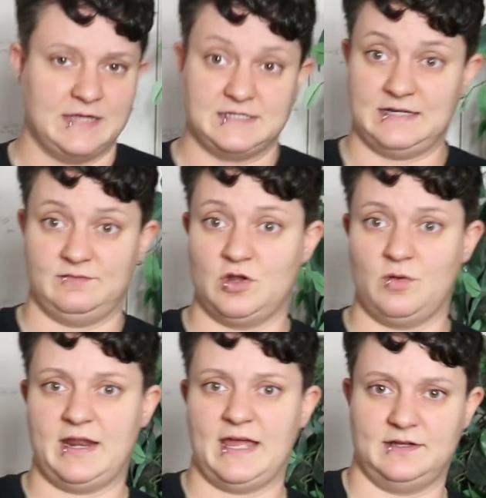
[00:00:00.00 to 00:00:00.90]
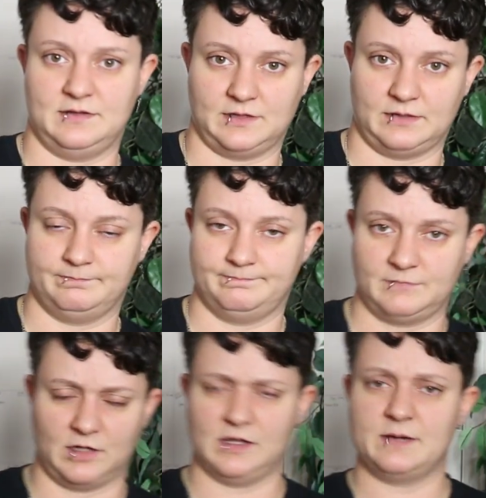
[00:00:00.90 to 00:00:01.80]
Didn't even know it had an alarm.
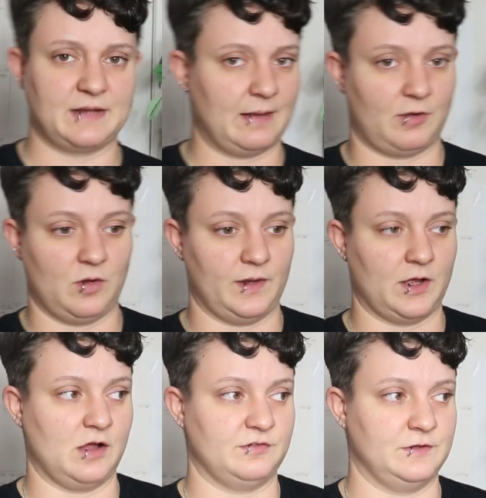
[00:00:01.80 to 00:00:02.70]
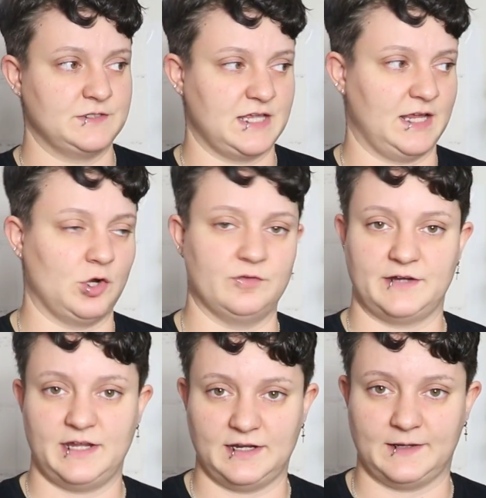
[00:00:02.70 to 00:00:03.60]
Alarm kept going off, saying
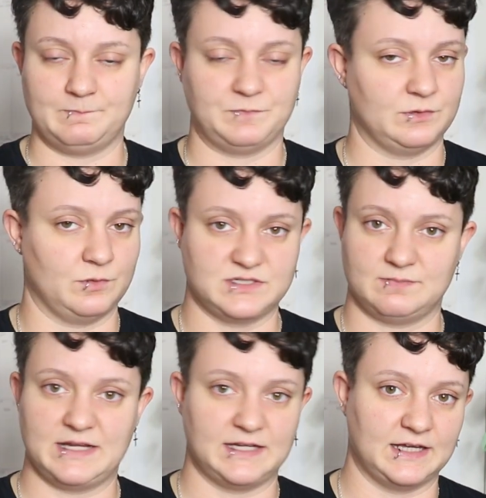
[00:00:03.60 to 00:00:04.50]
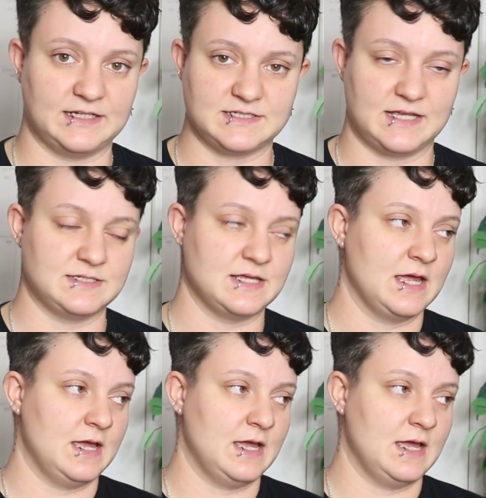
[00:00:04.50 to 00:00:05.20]
overheating. Wasn't making any sense.